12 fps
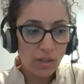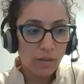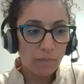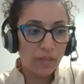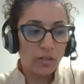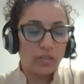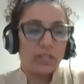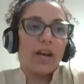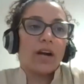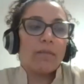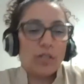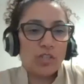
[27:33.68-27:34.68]
because they
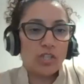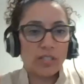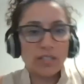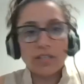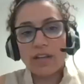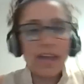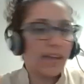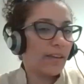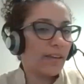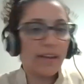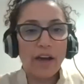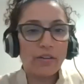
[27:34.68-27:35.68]
are being just
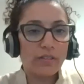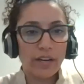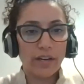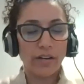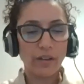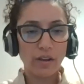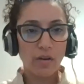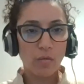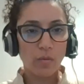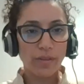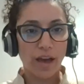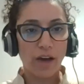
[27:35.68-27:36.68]
hanging out there
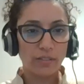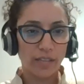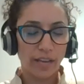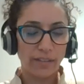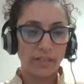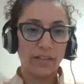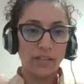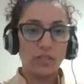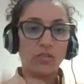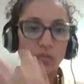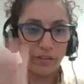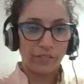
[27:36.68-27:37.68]
without getting
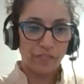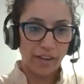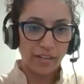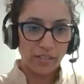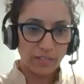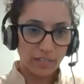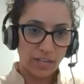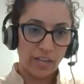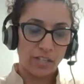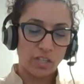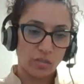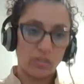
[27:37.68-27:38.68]
into their final
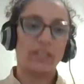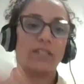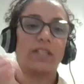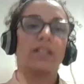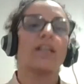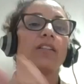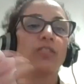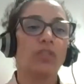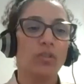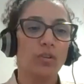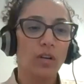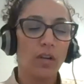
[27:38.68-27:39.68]
stage, into their signal
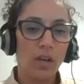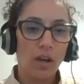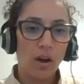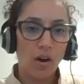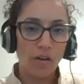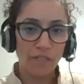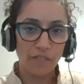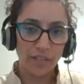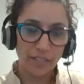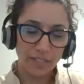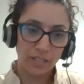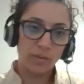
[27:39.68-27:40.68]
two of uh,
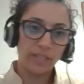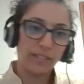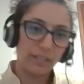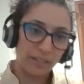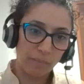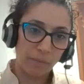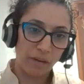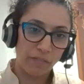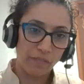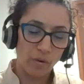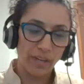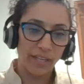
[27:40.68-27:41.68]
secreting the
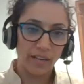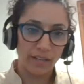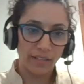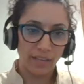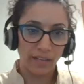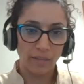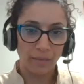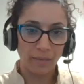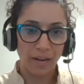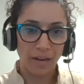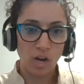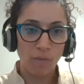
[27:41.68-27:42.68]
perforin and killing
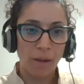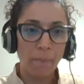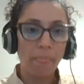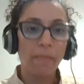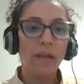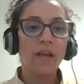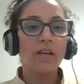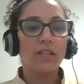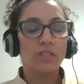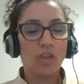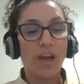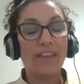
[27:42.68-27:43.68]
melanoma.
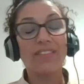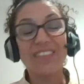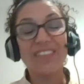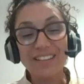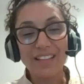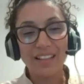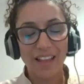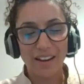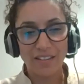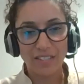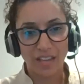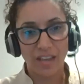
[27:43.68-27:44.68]
So I think that they are
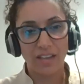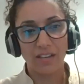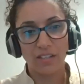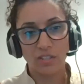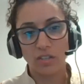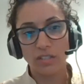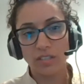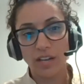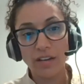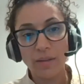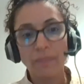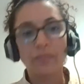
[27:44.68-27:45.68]
staying
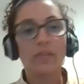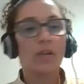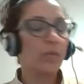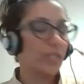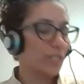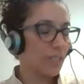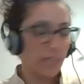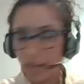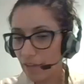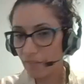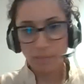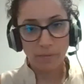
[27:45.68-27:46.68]
exhausted we still
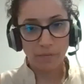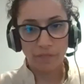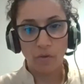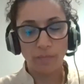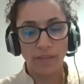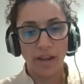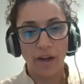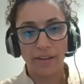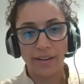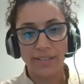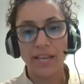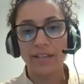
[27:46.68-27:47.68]
haven't performed the
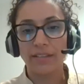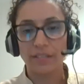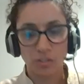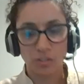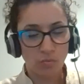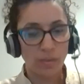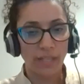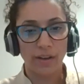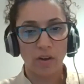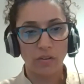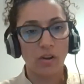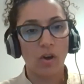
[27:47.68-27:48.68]
RNA-seq. This is really
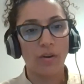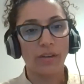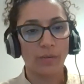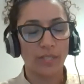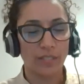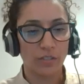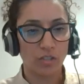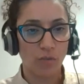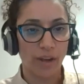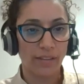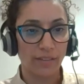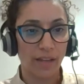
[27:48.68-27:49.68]
ongoing research
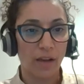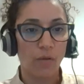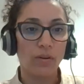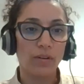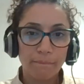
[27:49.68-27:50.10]
right now.